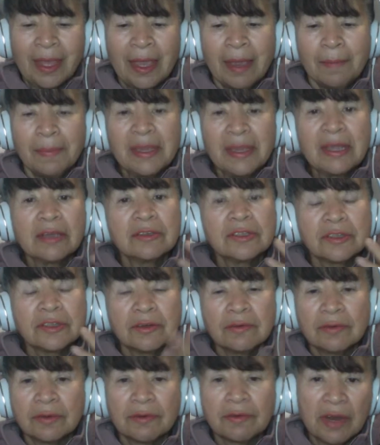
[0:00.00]
because
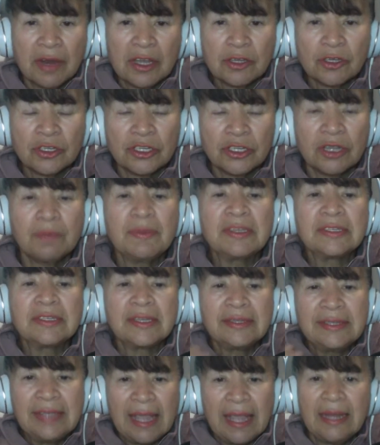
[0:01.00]
relationship is a
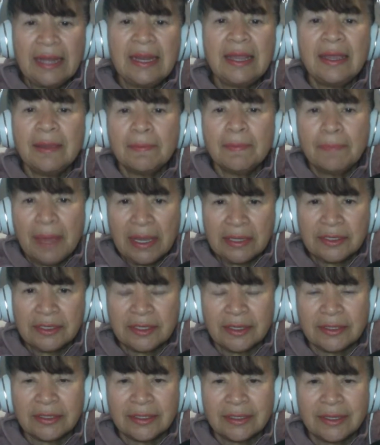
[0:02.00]
daily
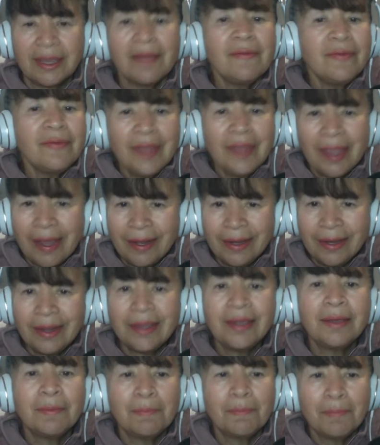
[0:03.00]
basis.
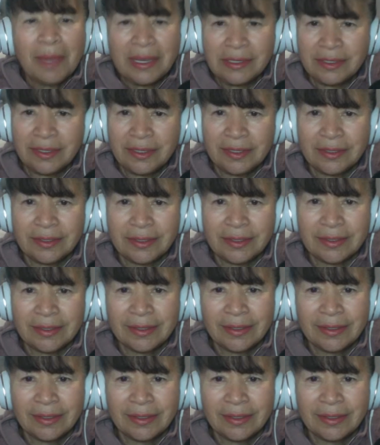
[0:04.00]
Daily basis.